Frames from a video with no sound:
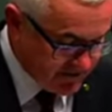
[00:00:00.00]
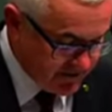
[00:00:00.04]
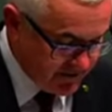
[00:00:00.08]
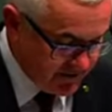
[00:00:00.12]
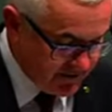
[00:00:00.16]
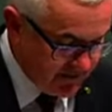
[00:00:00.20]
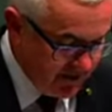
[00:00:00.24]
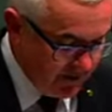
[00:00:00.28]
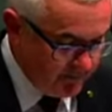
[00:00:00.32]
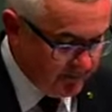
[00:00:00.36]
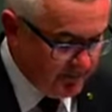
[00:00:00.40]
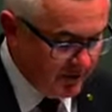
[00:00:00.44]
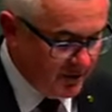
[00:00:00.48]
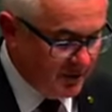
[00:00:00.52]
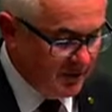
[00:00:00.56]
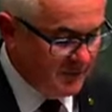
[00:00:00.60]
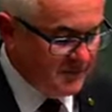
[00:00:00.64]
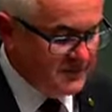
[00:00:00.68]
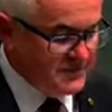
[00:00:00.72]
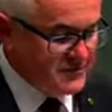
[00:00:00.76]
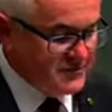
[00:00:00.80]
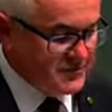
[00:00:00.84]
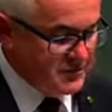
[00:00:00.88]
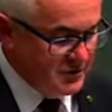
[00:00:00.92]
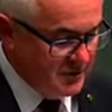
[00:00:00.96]
the number of
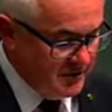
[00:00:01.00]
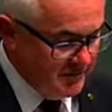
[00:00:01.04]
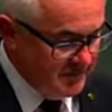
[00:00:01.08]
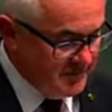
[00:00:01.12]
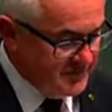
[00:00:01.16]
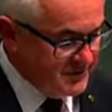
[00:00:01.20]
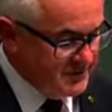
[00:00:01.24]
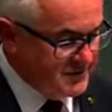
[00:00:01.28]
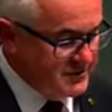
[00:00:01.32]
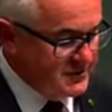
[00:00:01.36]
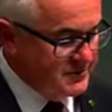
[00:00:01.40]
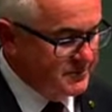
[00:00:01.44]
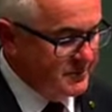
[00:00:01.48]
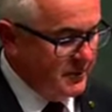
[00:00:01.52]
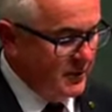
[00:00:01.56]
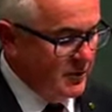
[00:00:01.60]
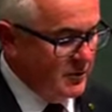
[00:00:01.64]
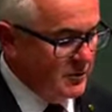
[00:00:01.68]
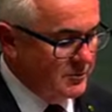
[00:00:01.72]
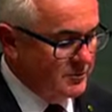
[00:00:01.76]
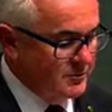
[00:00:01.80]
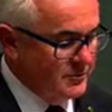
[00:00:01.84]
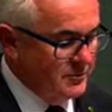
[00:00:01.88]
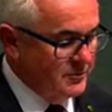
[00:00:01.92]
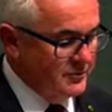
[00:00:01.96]
services
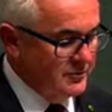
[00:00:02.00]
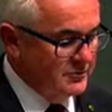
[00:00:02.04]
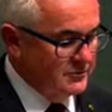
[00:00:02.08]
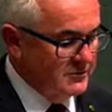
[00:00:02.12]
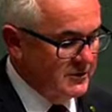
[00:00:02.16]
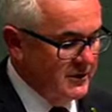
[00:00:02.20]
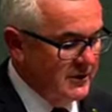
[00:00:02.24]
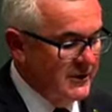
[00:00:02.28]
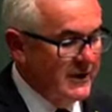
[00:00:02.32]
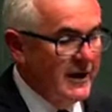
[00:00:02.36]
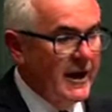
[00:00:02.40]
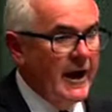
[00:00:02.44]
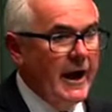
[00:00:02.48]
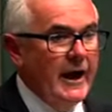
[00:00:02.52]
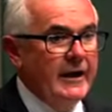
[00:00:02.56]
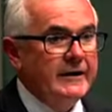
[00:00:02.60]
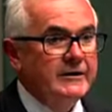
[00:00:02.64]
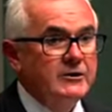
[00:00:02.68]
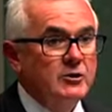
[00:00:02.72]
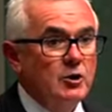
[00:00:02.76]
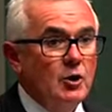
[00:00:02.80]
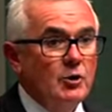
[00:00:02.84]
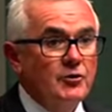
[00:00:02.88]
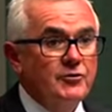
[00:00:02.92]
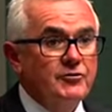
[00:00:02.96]
bulk billed and
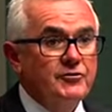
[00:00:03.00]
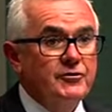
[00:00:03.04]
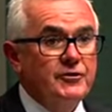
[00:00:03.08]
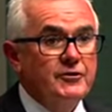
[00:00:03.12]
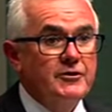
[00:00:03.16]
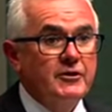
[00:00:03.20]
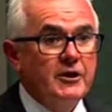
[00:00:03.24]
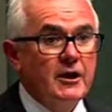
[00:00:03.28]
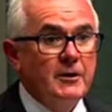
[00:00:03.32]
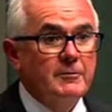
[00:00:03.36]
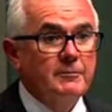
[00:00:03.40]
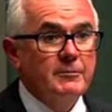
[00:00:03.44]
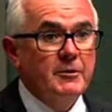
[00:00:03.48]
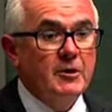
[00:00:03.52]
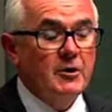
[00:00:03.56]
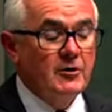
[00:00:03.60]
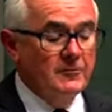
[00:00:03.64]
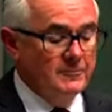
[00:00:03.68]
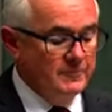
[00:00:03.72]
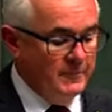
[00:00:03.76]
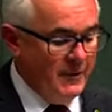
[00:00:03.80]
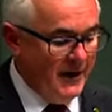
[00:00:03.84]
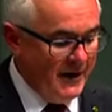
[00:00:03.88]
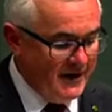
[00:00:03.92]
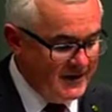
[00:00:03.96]
not the number
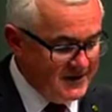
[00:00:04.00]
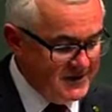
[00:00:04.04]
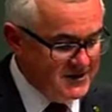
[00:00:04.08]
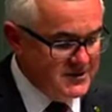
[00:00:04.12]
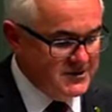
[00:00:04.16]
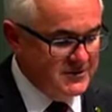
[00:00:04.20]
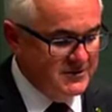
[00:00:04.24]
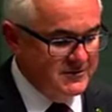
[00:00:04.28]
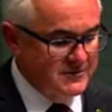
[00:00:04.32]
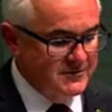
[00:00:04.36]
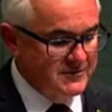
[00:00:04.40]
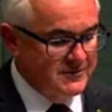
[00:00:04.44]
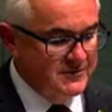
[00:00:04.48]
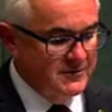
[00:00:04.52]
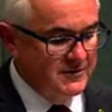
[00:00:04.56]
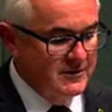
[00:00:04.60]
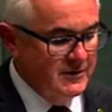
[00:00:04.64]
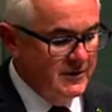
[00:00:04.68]
of patients.